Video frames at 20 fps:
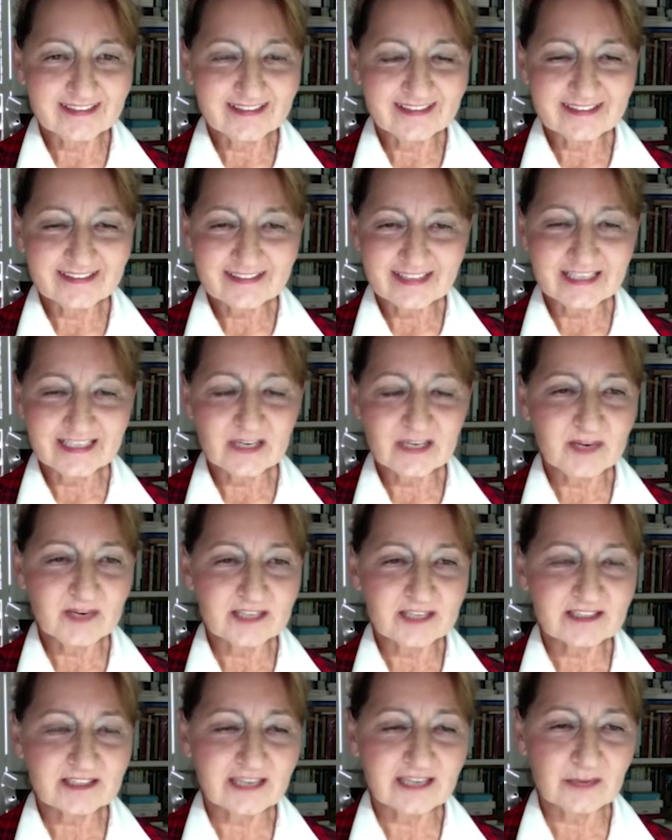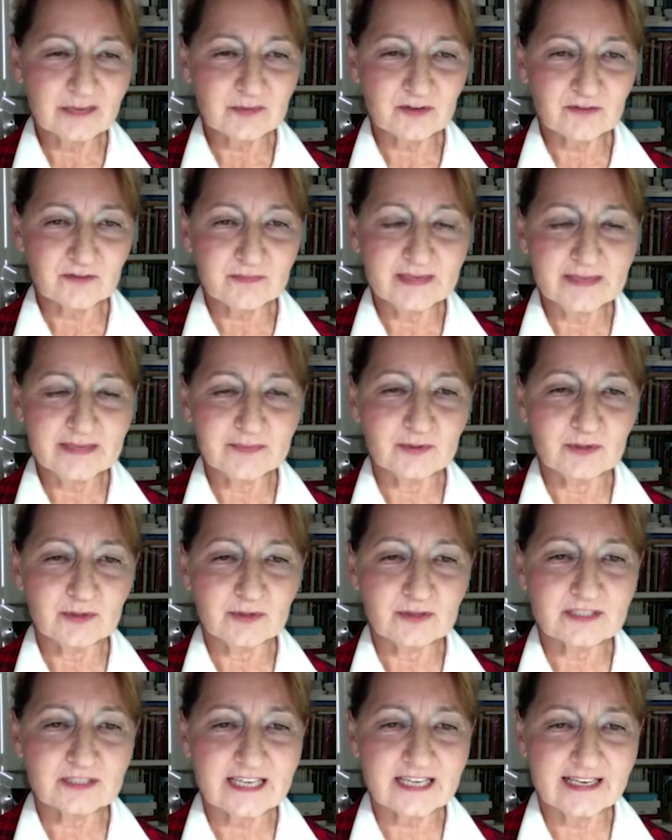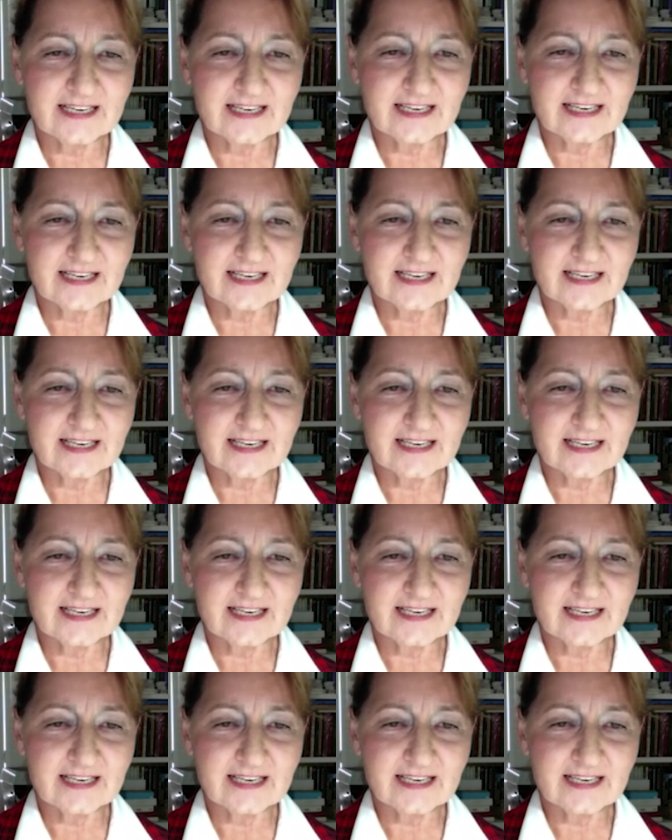Think about the number of people who say,